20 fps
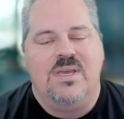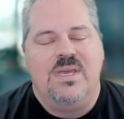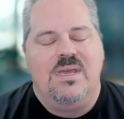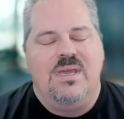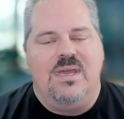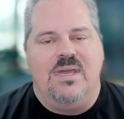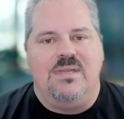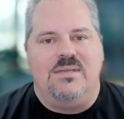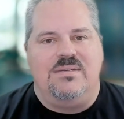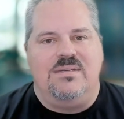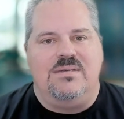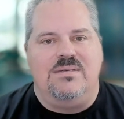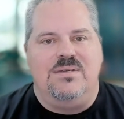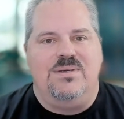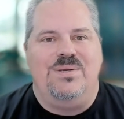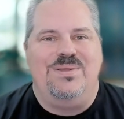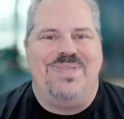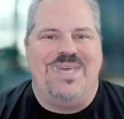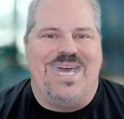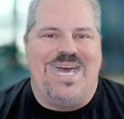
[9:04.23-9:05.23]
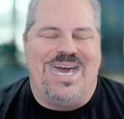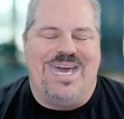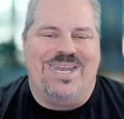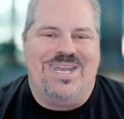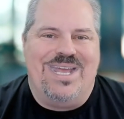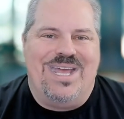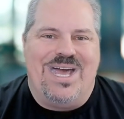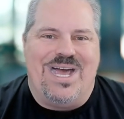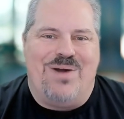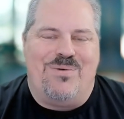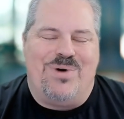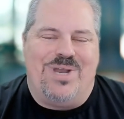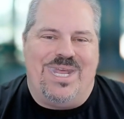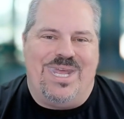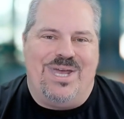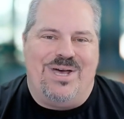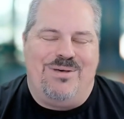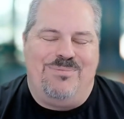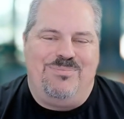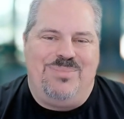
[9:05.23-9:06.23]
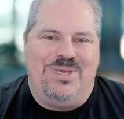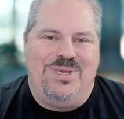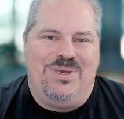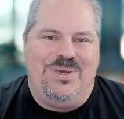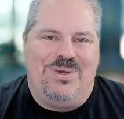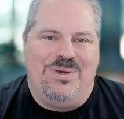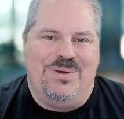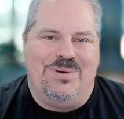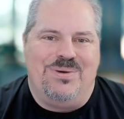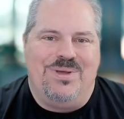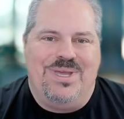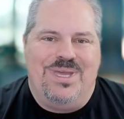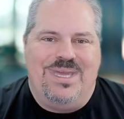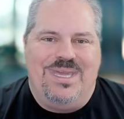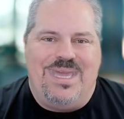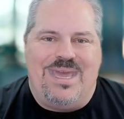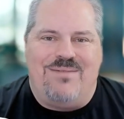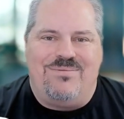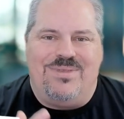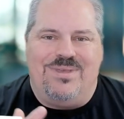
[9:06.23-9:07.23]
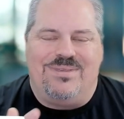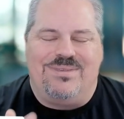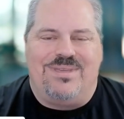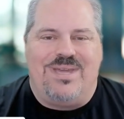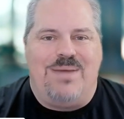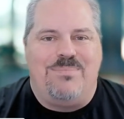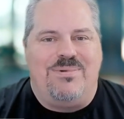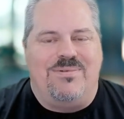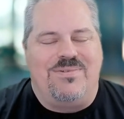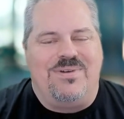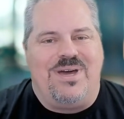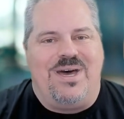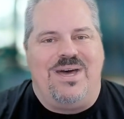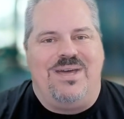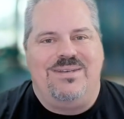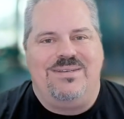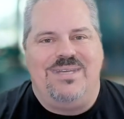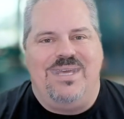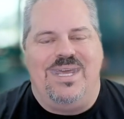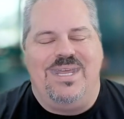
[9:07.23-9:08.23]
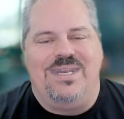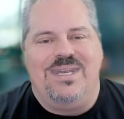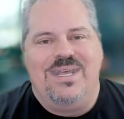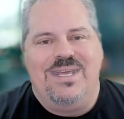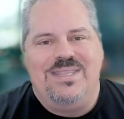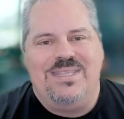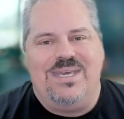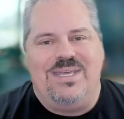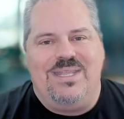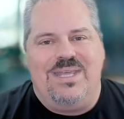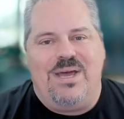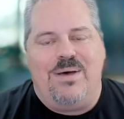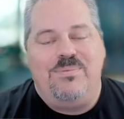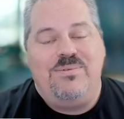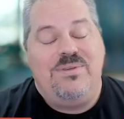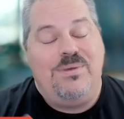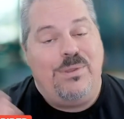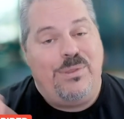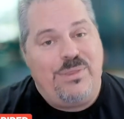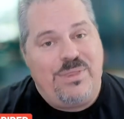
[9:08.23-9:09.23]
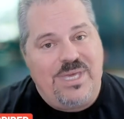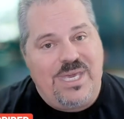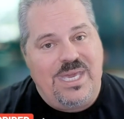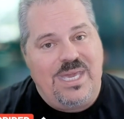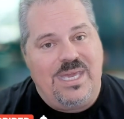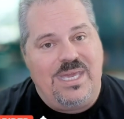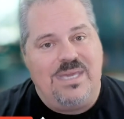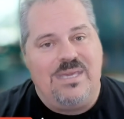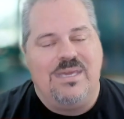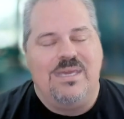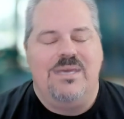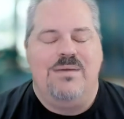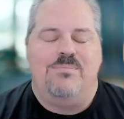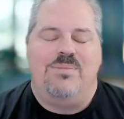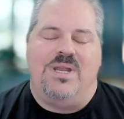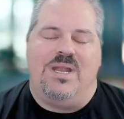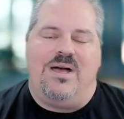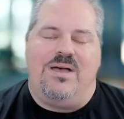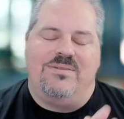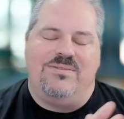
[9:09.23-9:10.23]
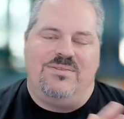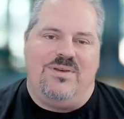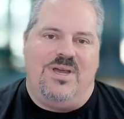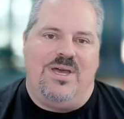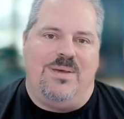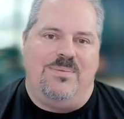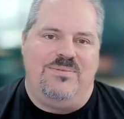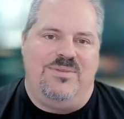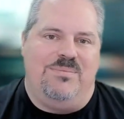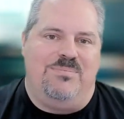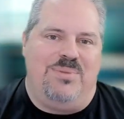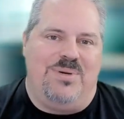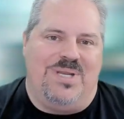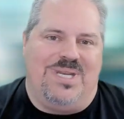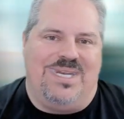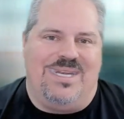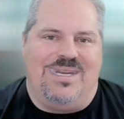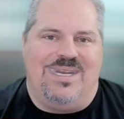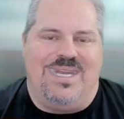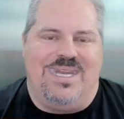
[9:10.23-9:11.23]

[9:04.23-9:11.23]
And to do that, I want to help you have this type of content that helps you think, but also helps you put it into